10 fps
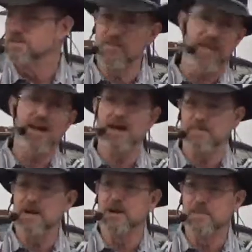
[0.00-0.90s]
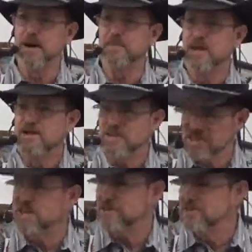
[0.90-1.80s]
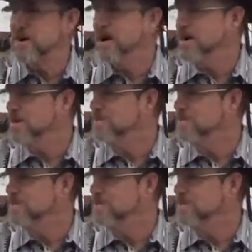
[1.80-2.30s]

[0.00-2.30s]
So they got to bring them up to take their job.